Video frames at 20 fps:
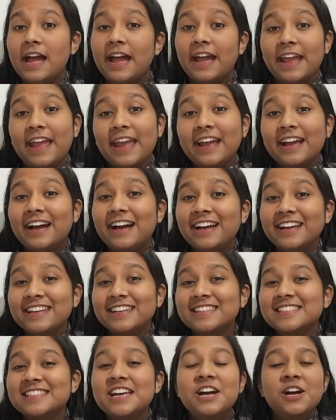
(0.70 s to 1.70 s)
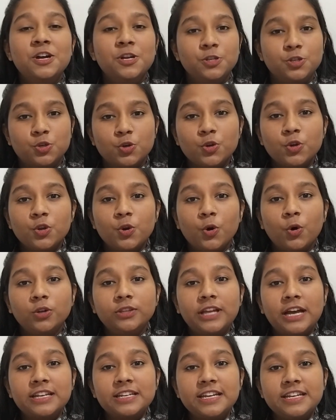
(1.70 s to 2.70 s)
Hey guys, do you know
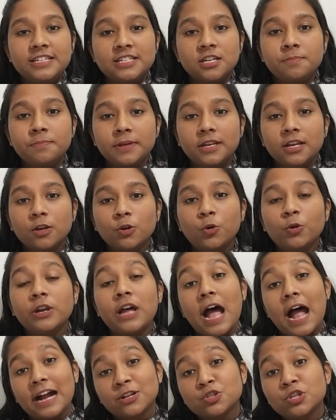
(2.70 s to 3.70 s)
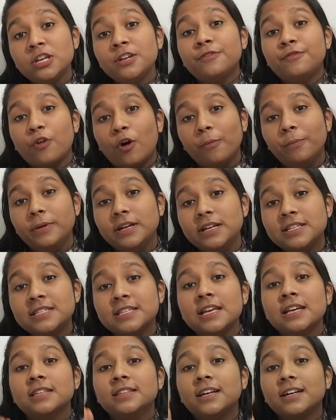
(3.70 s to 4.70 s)
that Indian Penal Code actually forbids
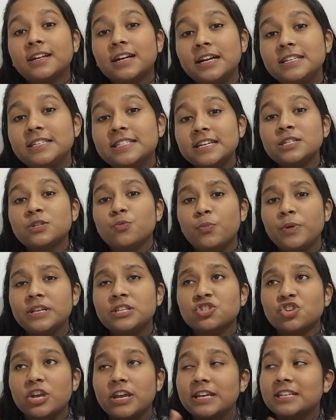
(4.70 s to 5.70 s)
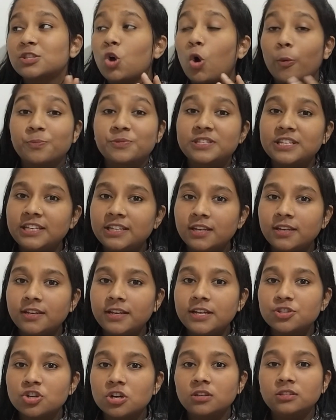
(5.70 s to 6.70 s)
the content which is obscene in
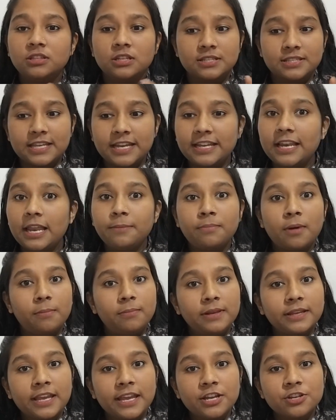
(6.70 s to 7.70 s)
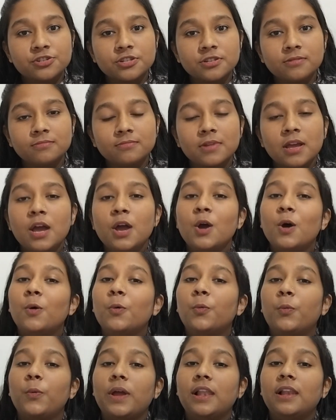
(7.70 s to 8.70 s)
nature, the sale and publication?
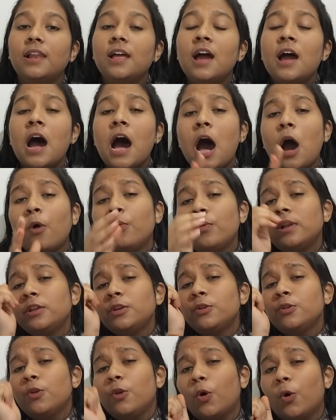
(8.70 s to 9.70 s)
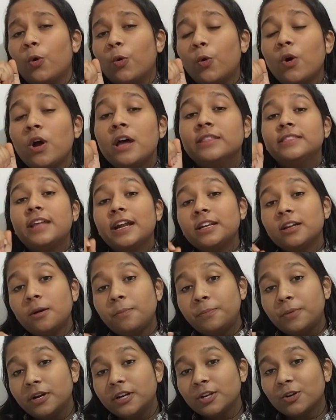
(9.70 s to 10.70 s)
Well, how will you know that a
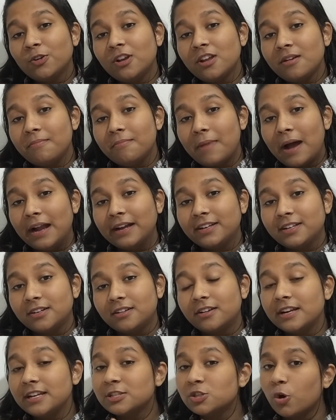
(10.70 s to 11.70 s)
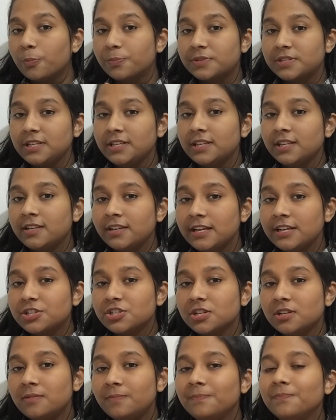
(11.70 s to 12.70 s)
particular matter is obscene in
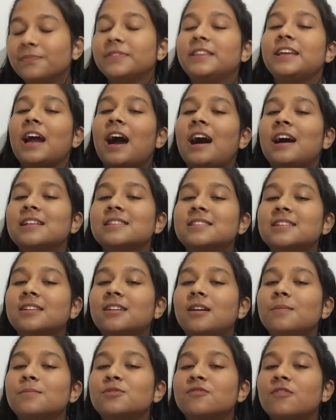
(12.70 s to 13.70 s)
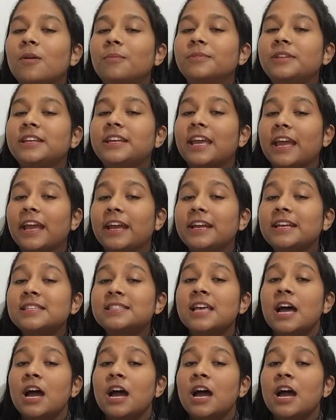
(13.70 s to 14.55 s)
nature? The answer comes from the case